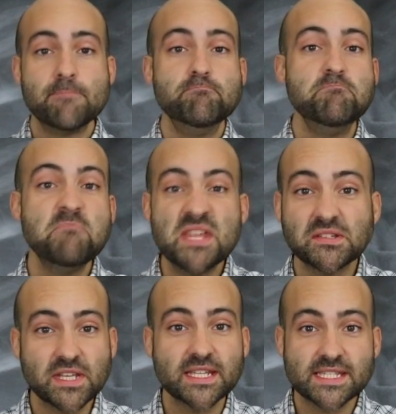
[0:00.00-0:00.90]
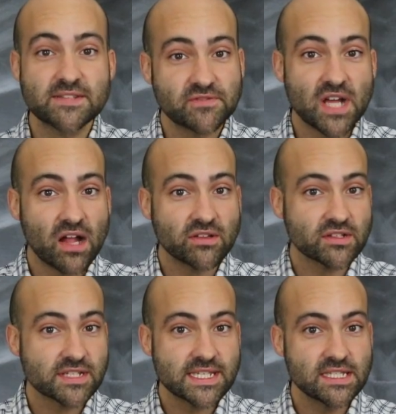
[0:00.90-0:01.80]
millions of
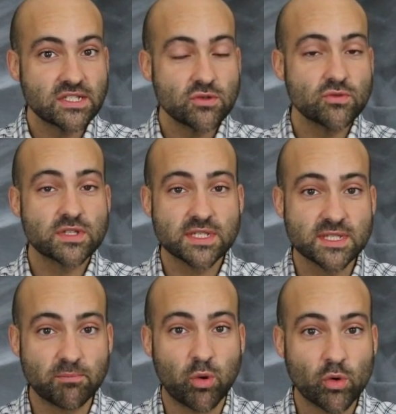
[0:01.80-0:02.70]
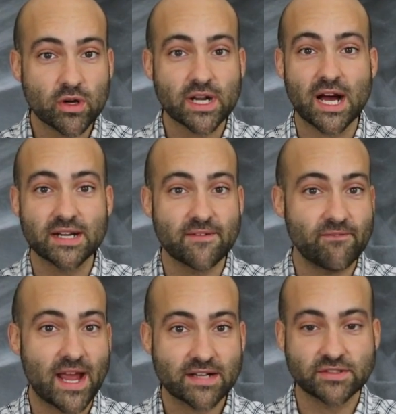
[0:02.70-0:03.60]
dollars into to support on a
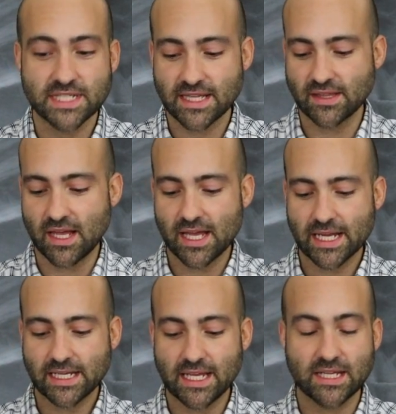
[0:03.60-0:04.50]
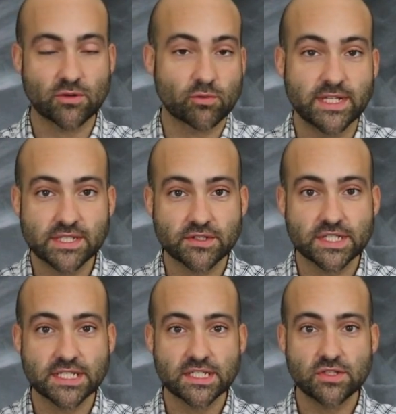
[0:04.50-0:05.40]
faculty line in a research
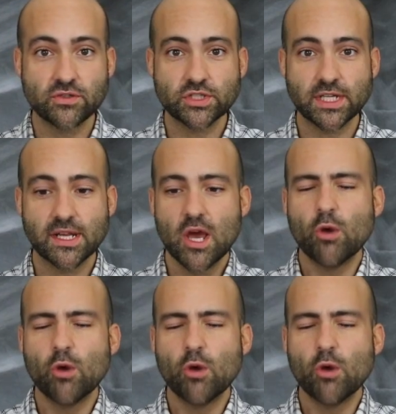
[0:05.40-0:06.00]
institution,